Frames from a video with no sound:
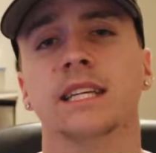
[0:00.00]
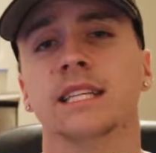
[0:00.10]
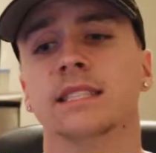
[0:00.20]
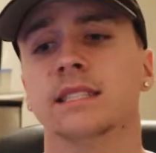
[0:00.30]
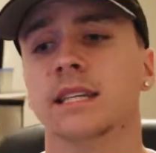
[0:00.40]

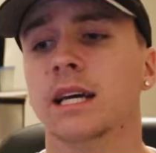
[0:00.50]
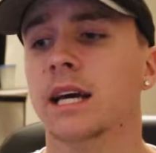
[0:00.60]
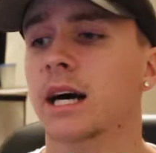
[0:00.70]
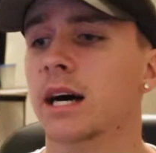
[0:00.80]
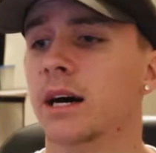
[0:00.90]
lanes
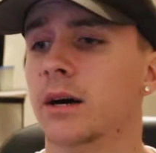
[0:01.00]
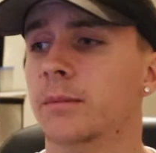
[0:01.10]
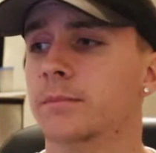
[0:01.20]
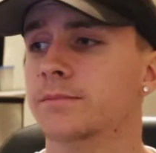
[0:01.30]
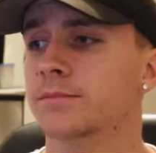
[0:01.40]

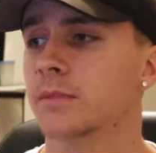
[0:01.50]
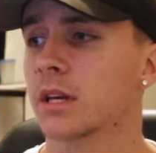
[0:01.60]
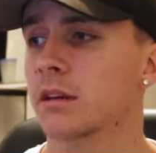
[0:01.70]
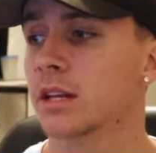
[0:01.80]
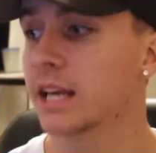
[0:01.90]

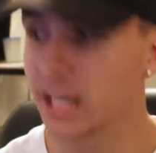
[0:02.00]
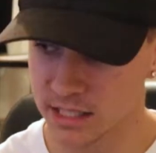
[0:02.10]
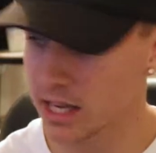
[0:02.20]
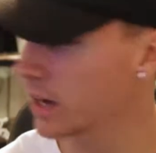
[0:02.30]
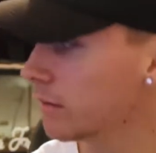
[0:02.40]
in
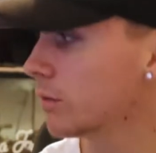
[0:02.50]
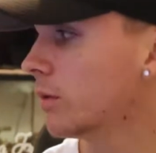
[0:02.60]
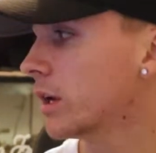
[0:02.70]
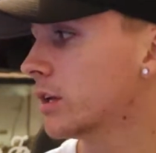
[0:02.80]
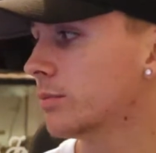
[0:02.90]
case I ever
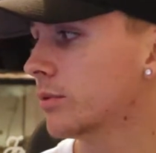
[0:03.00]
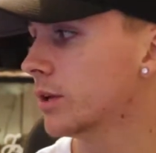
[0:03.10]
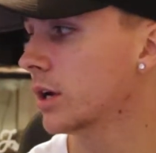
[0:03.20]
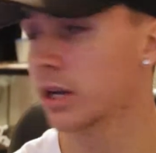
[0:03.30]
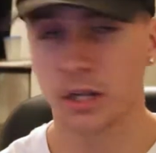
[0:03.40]
wanted to
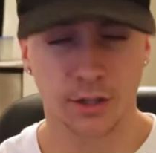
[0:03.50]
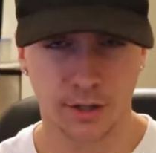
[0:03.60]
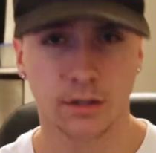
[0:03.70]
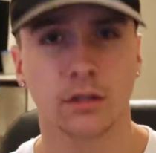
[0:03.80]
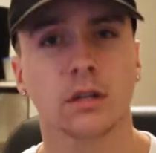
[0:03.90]
put
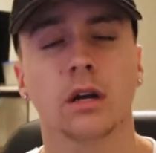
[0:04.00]
another